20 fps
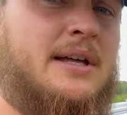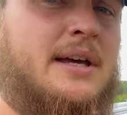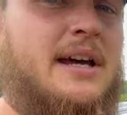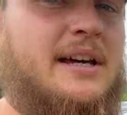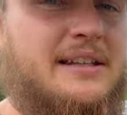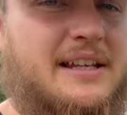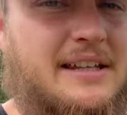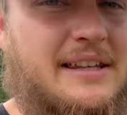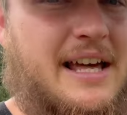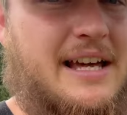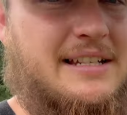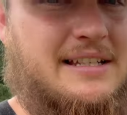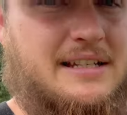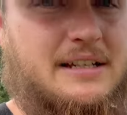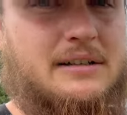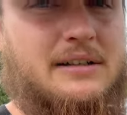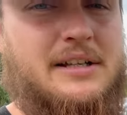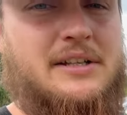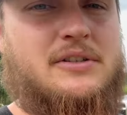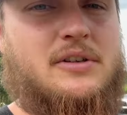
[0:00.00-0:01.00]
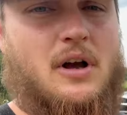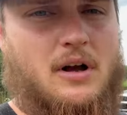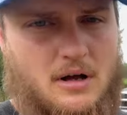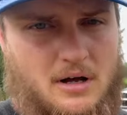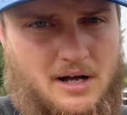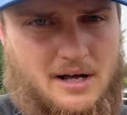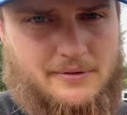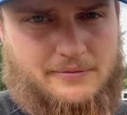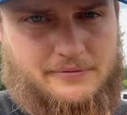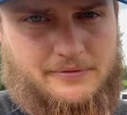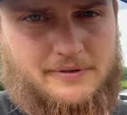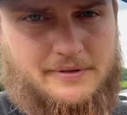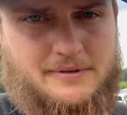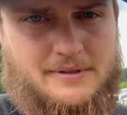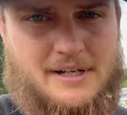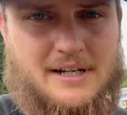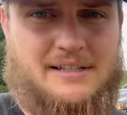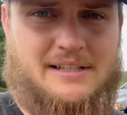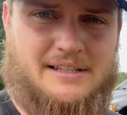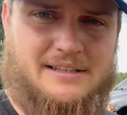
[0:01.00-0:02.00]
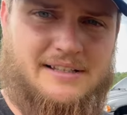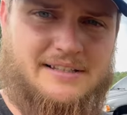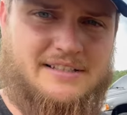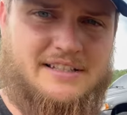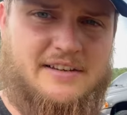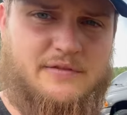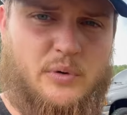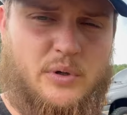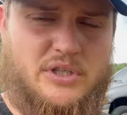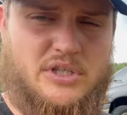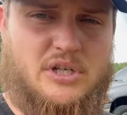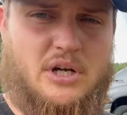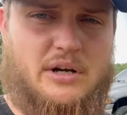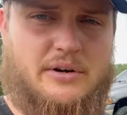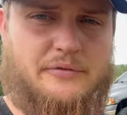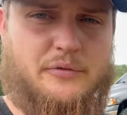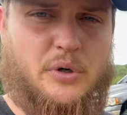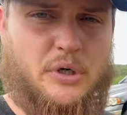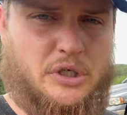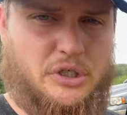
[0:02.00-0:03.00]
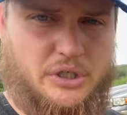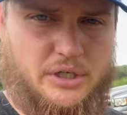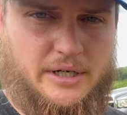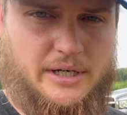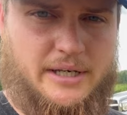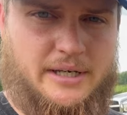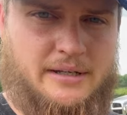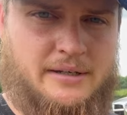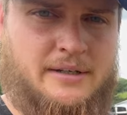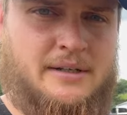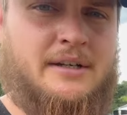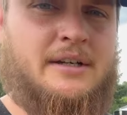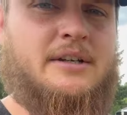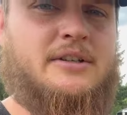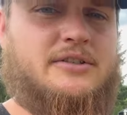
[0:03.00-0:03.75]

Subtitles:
And then that deal is off. And then this giveaway is gone for good.